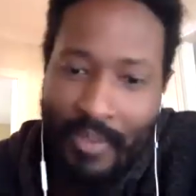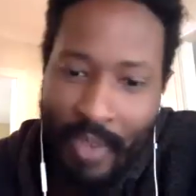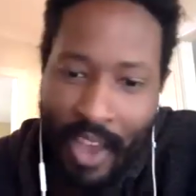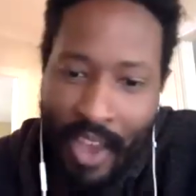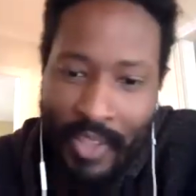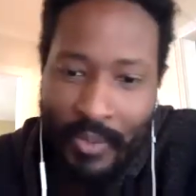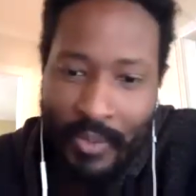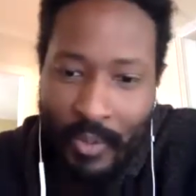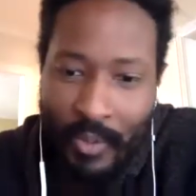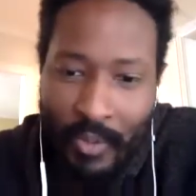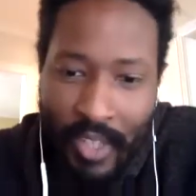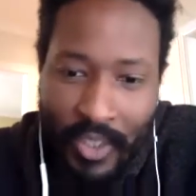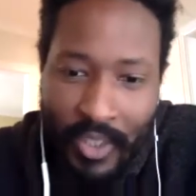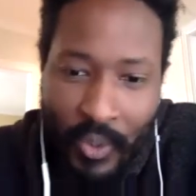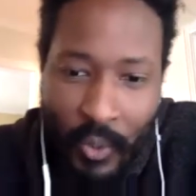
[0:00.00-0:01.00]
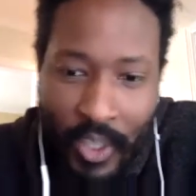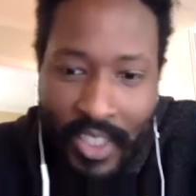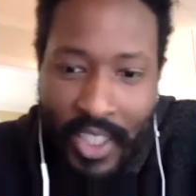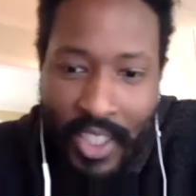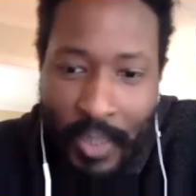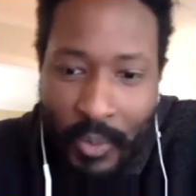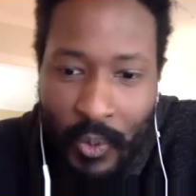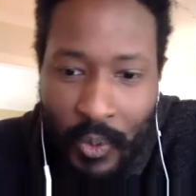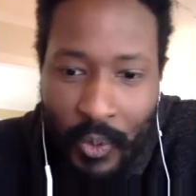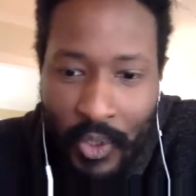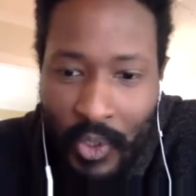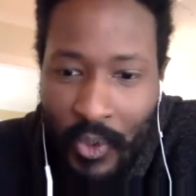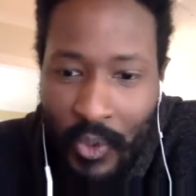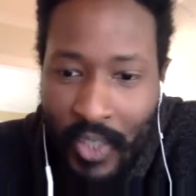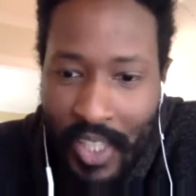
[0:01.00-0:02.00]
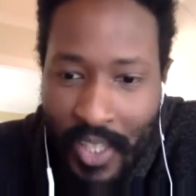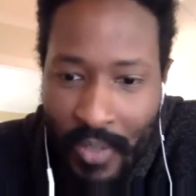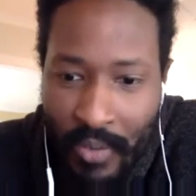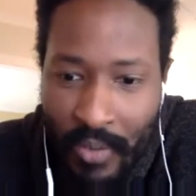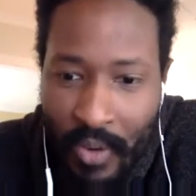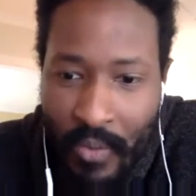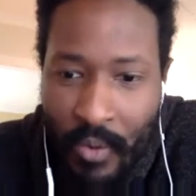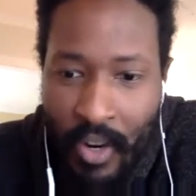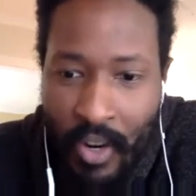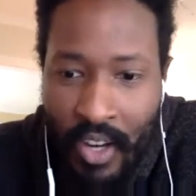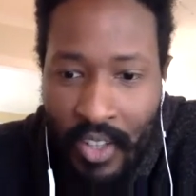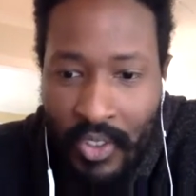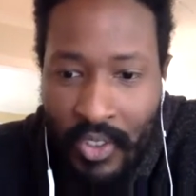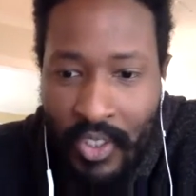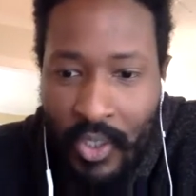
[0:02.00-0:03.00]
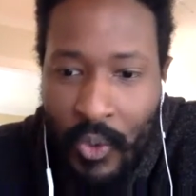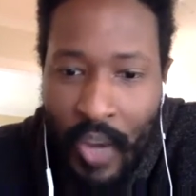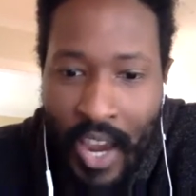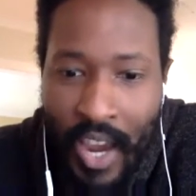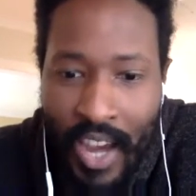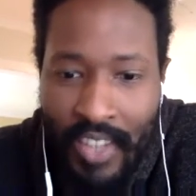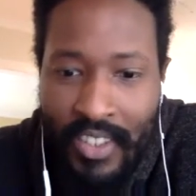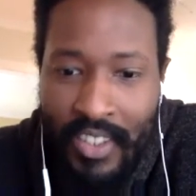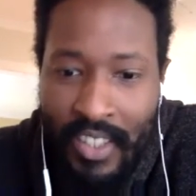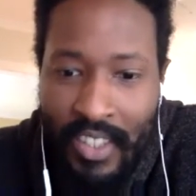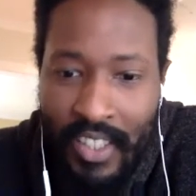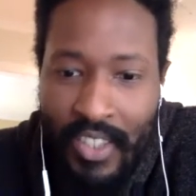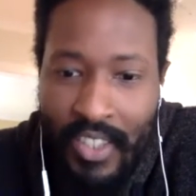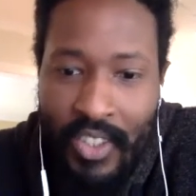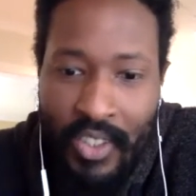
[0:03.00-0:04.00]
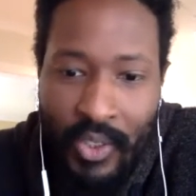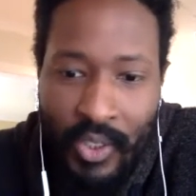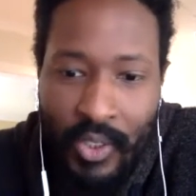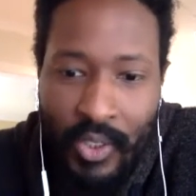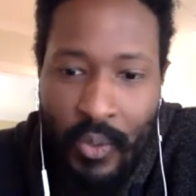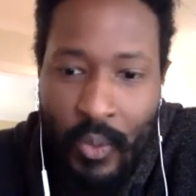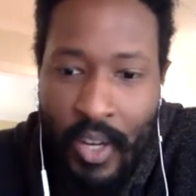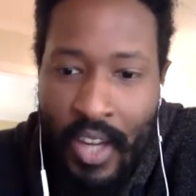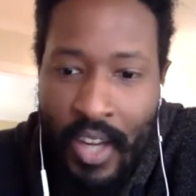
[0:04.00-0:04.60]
ask for advice. What tips would you give for us to act like Jesus when